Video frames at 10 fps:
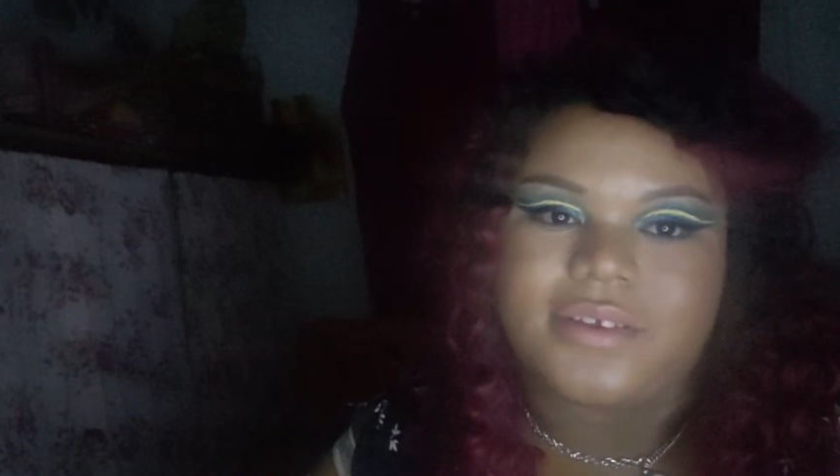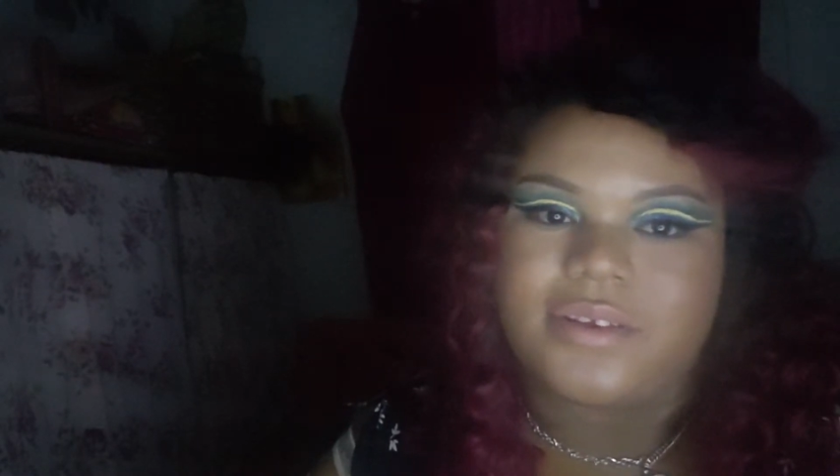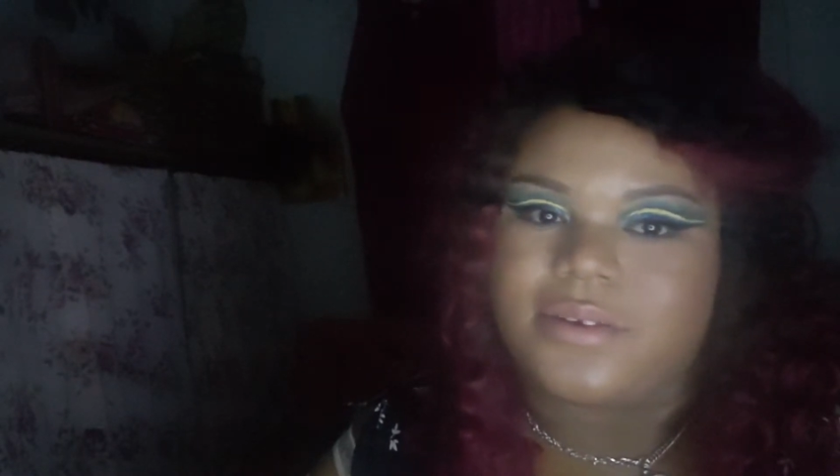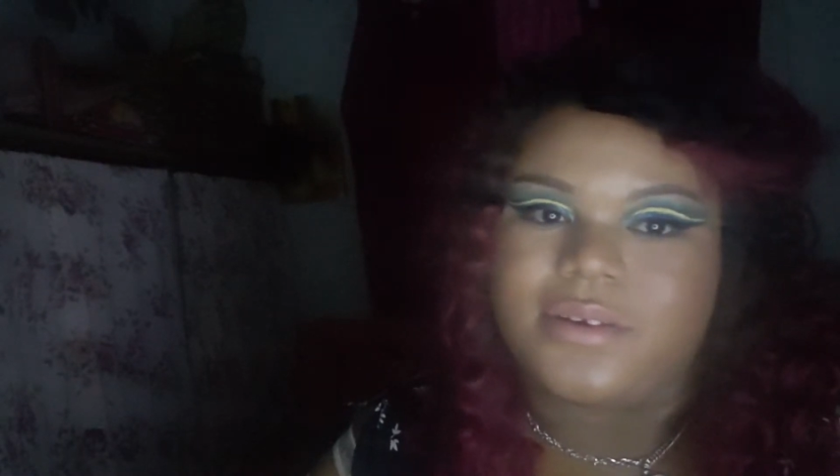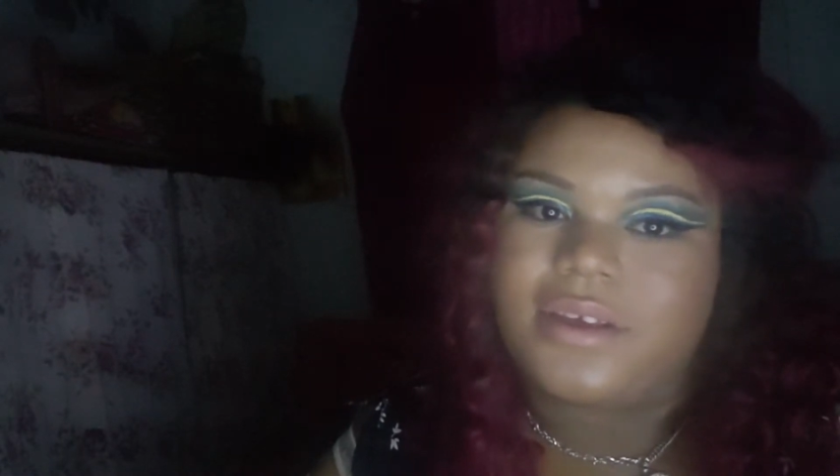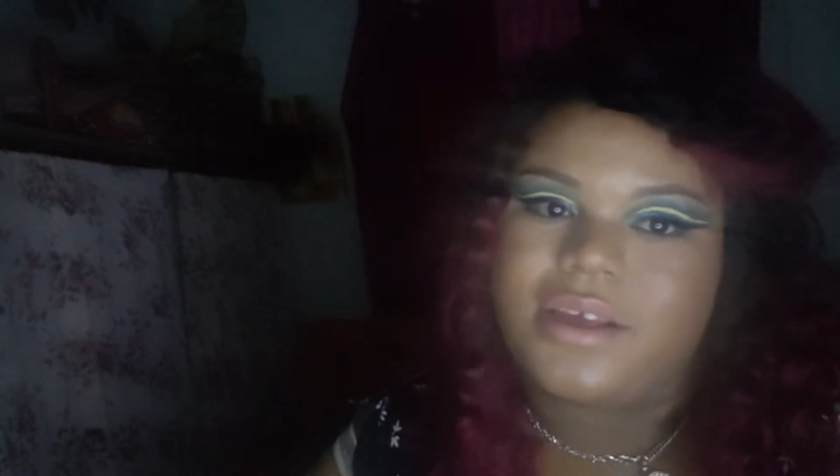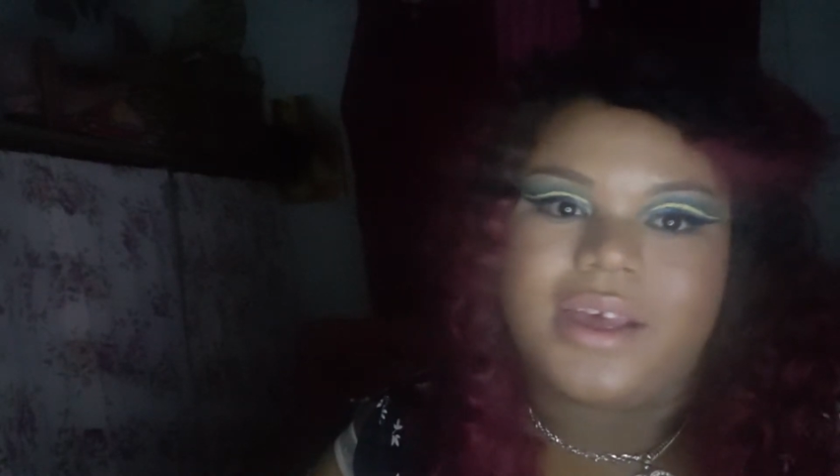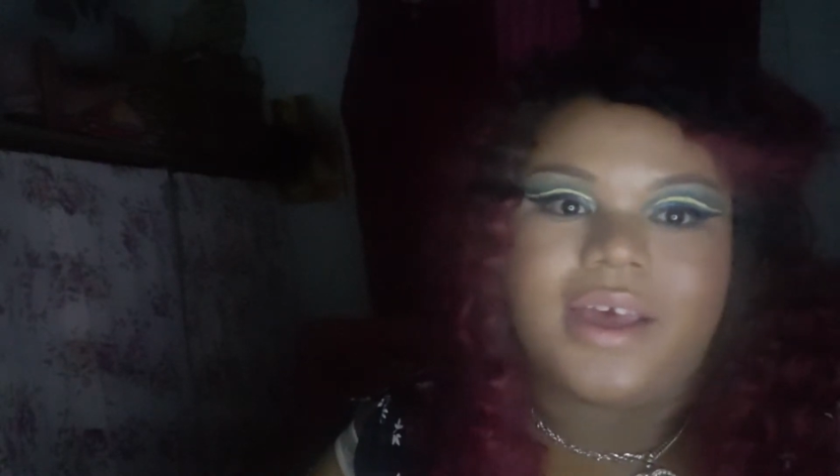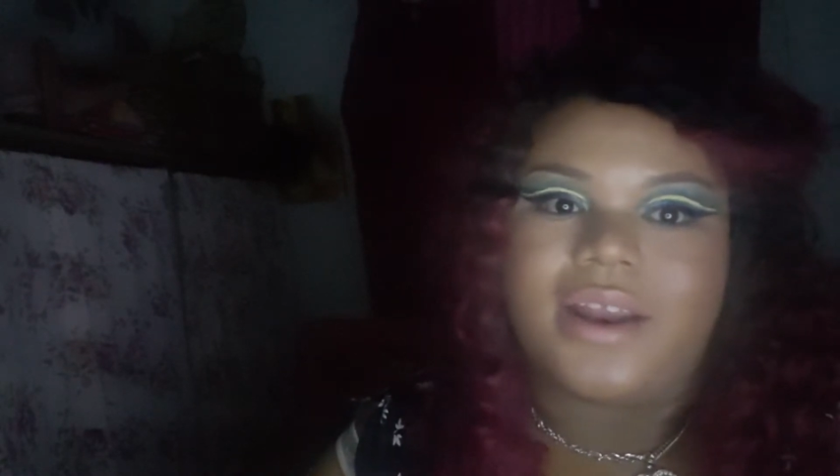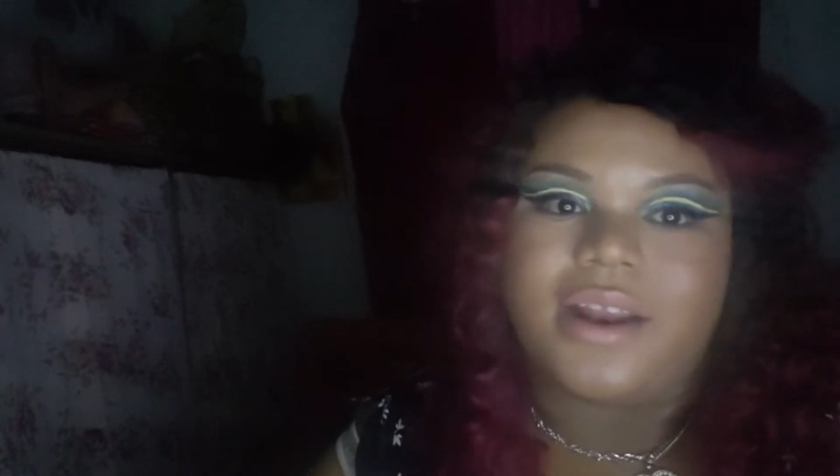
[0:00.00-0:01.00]
So,
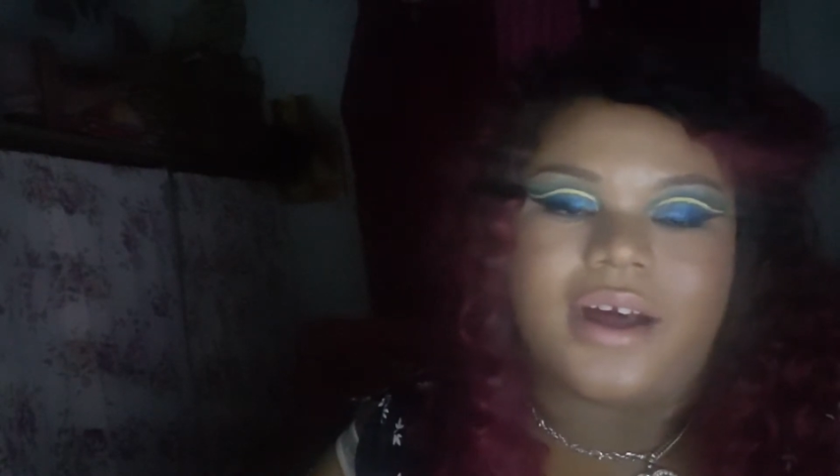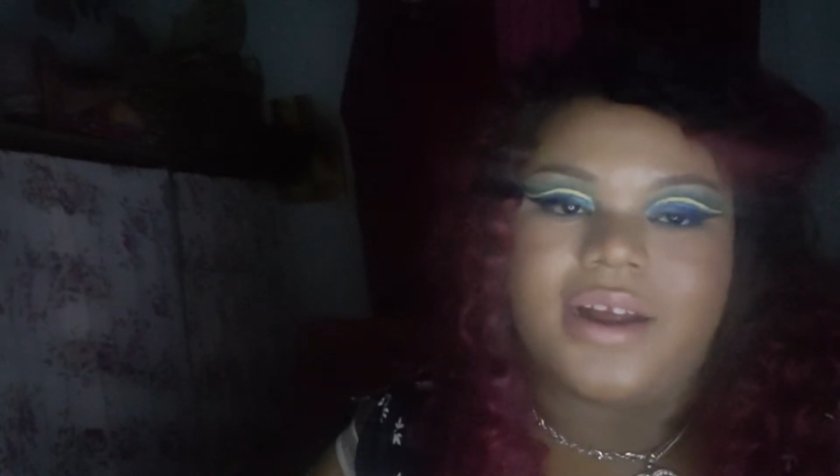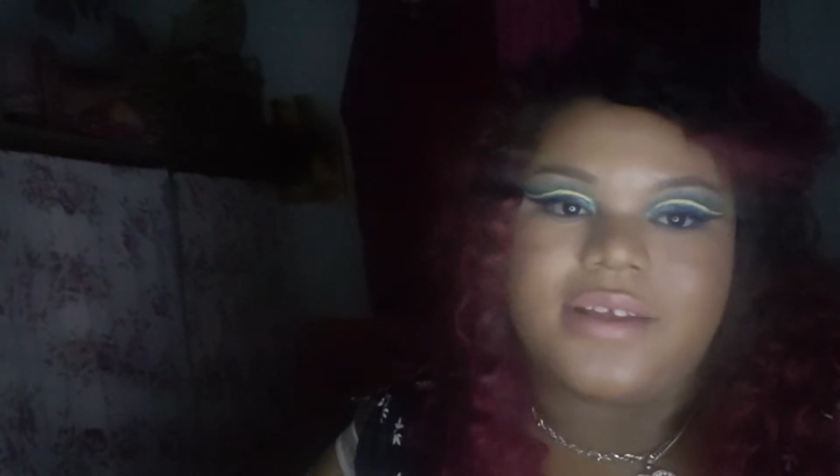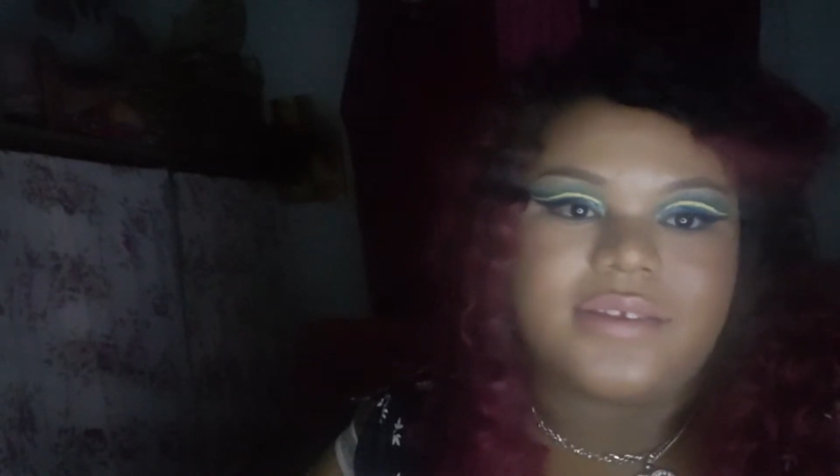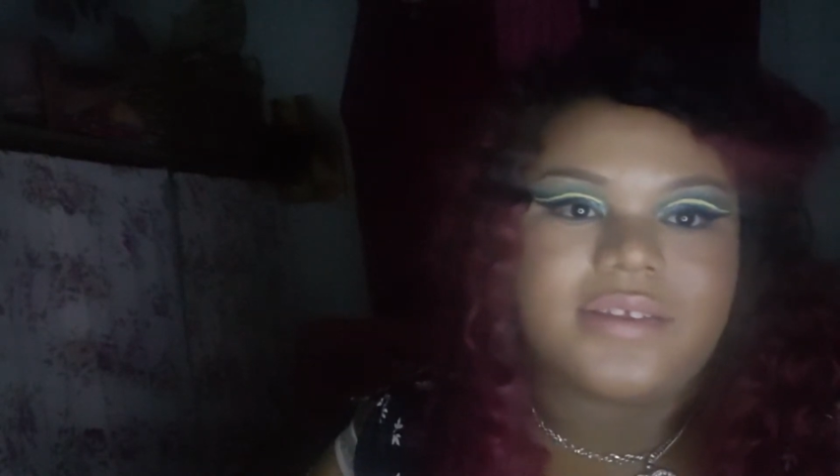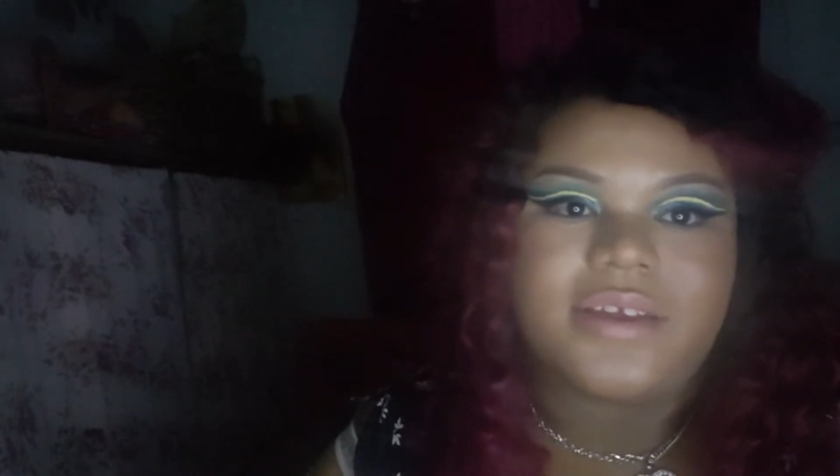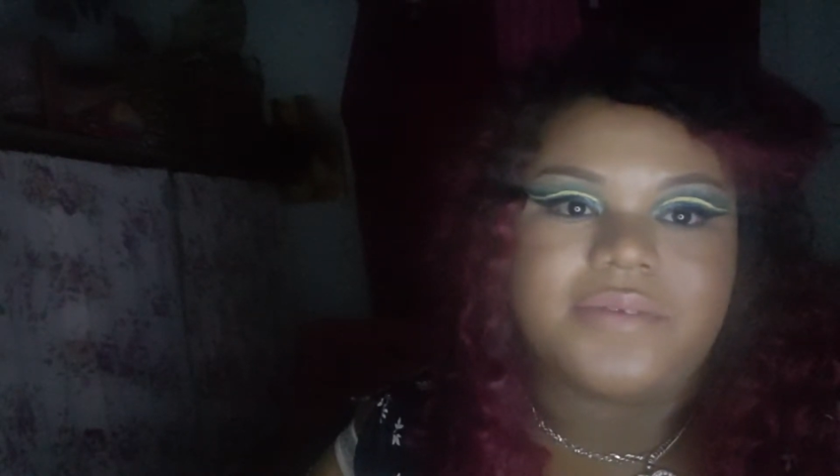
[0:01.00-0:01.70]
and honestly,